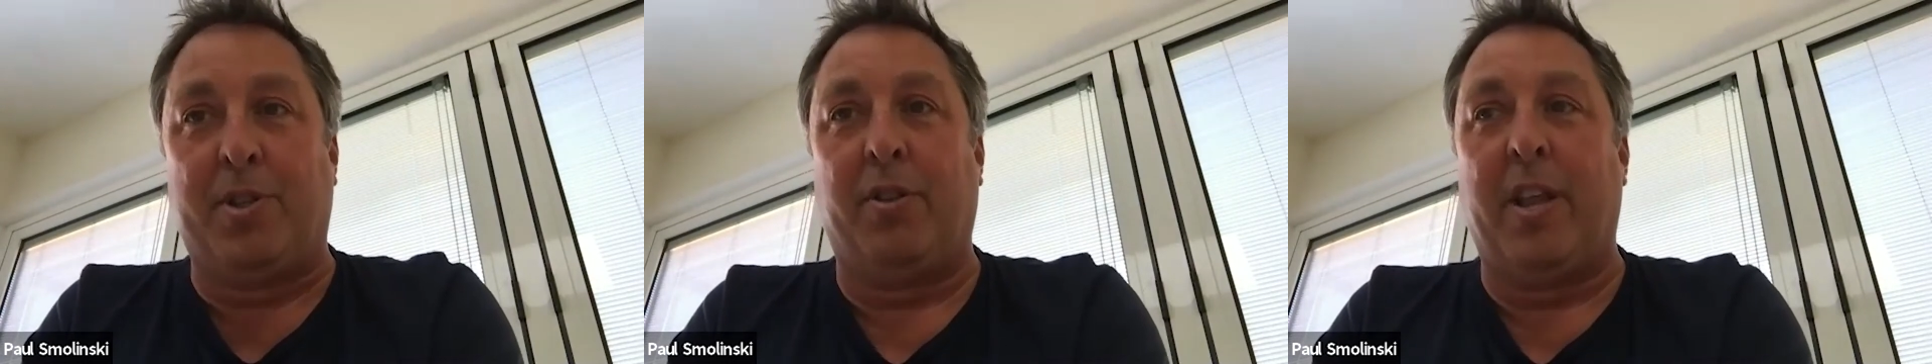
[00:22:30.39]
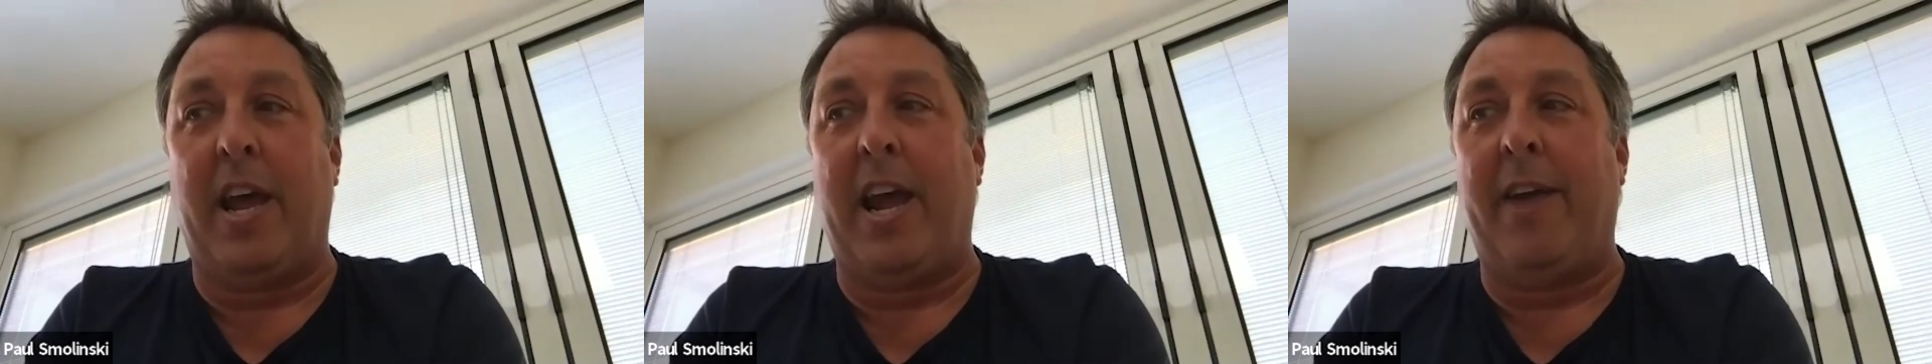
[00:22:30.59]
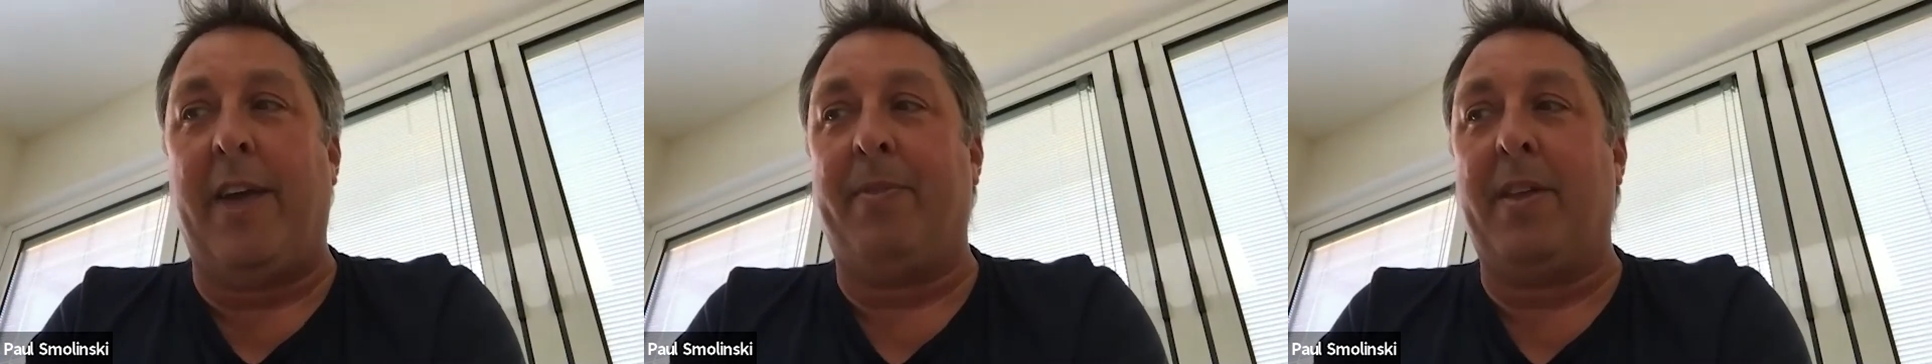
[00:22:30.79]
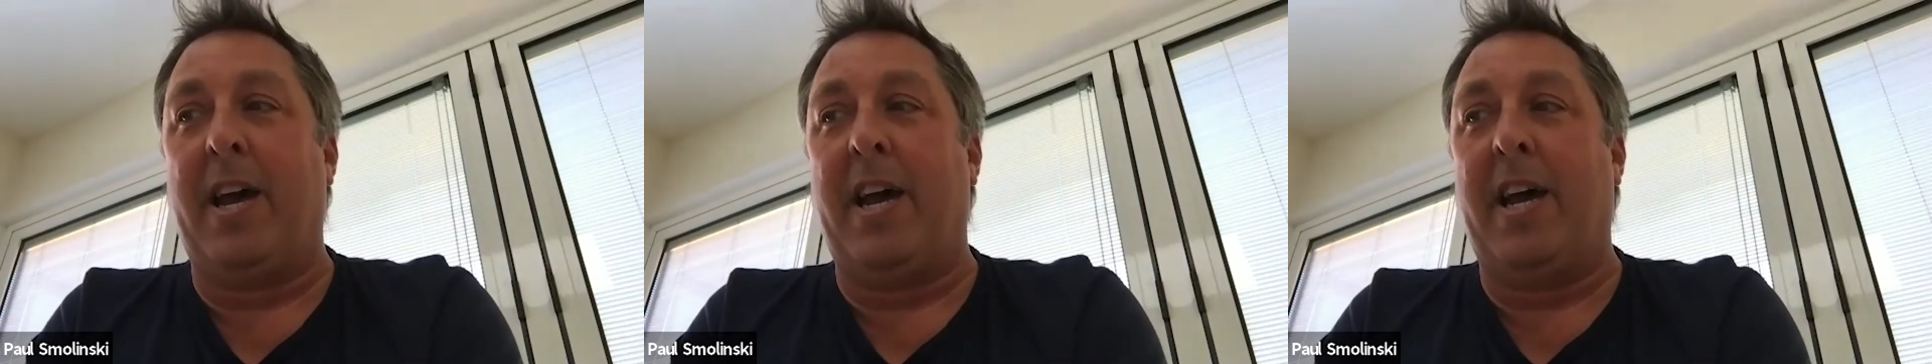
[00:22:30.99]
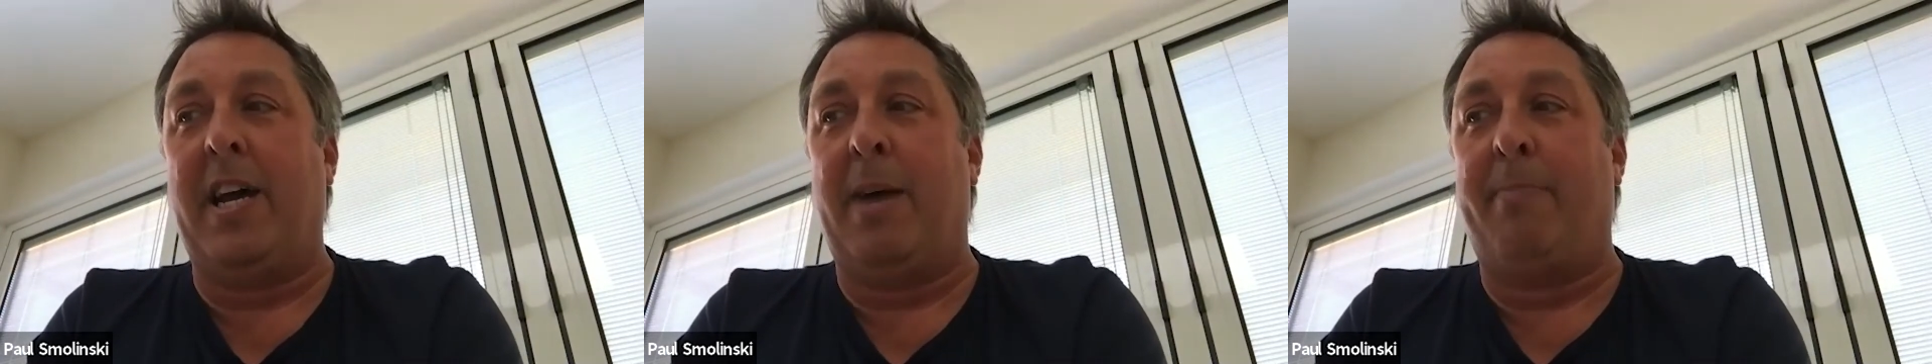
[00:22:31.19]
on there
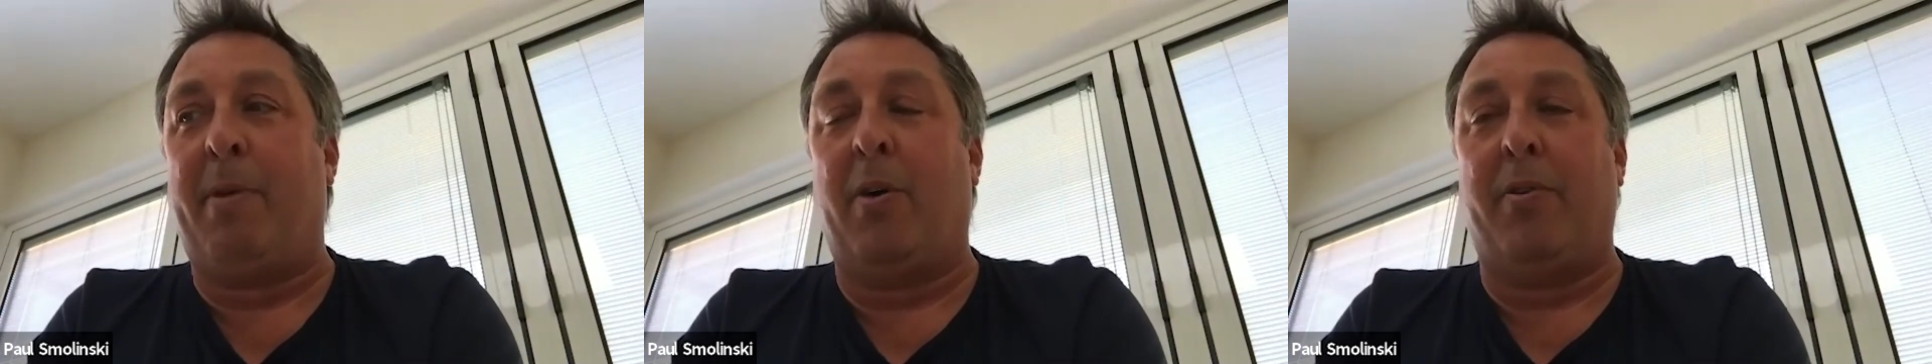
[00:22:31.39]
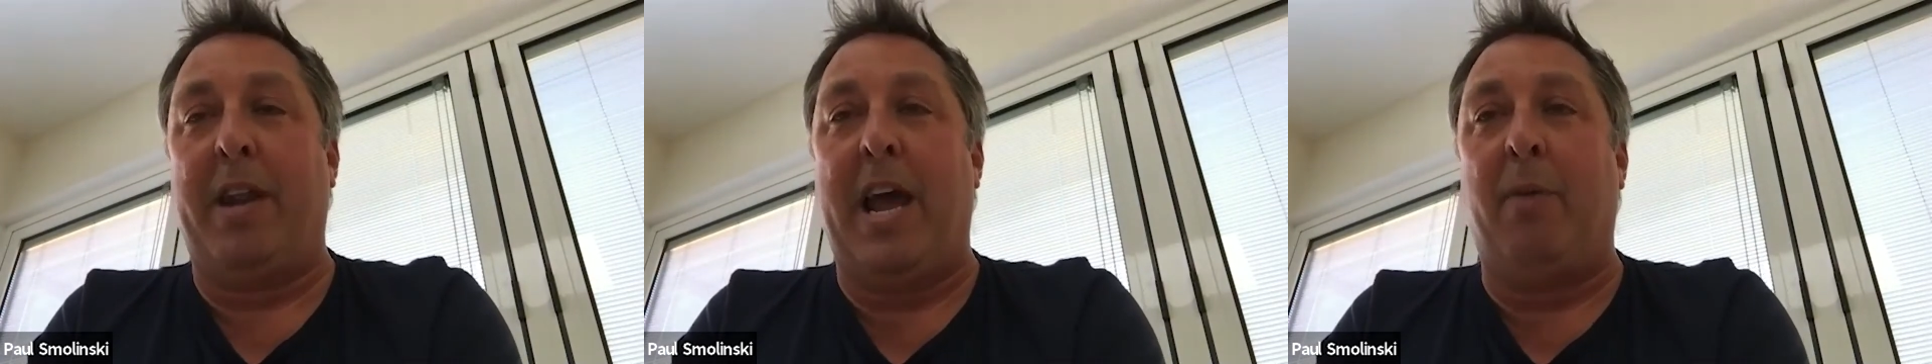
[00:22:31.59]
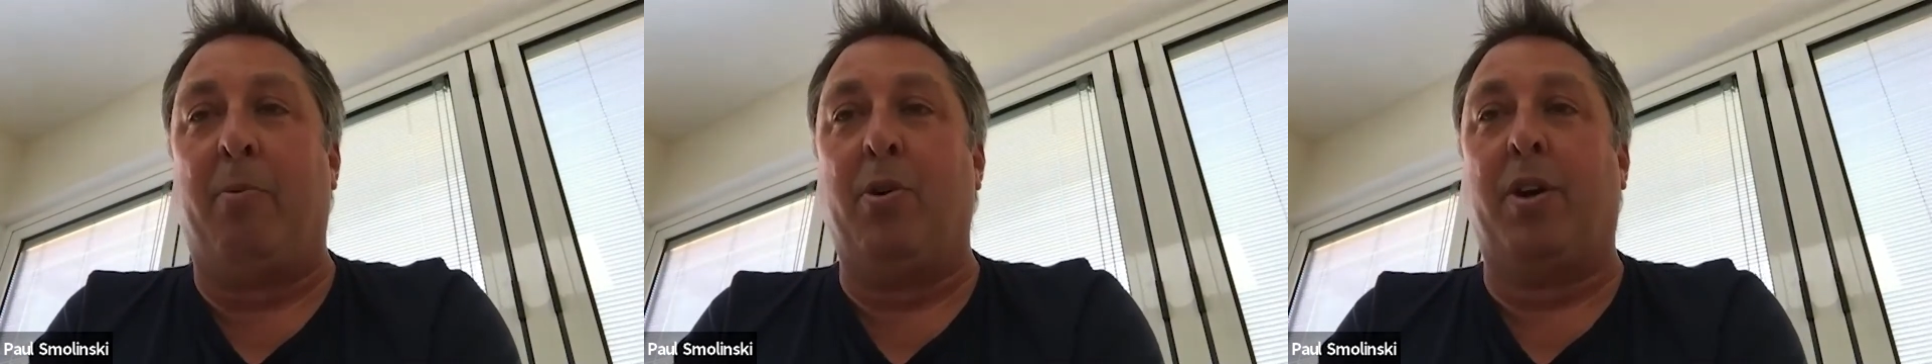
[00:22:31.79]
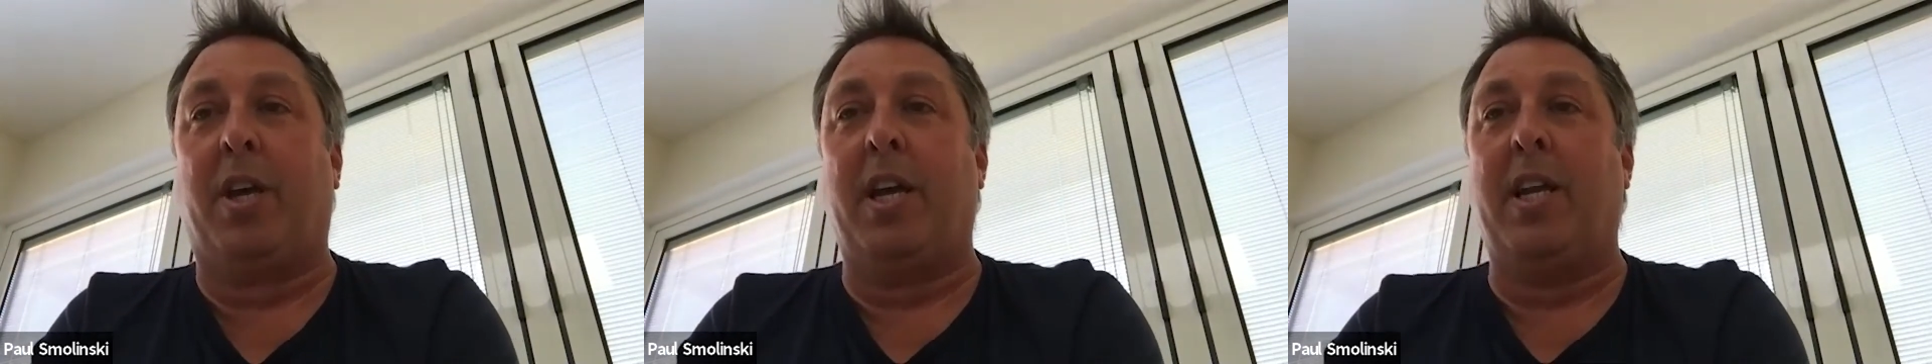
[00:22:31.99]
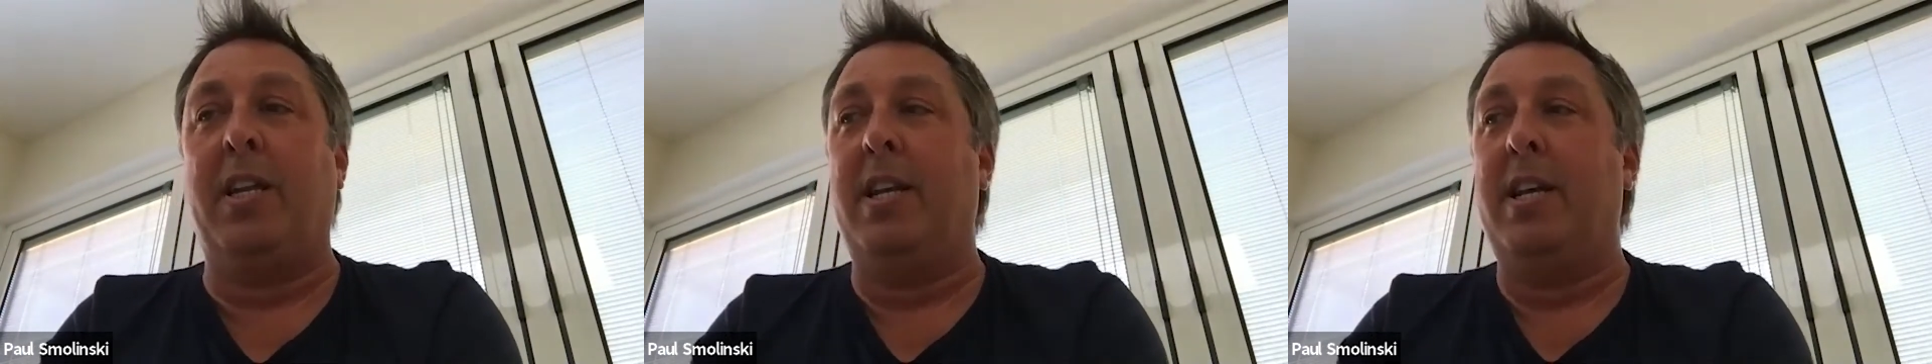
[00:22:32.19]
about
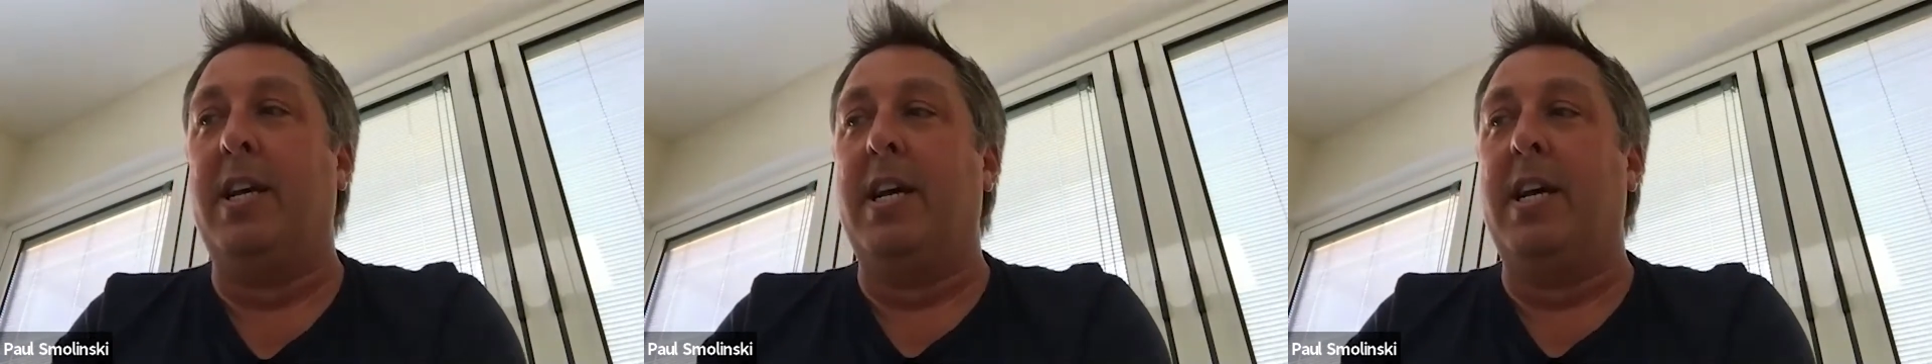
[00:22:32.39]
networking.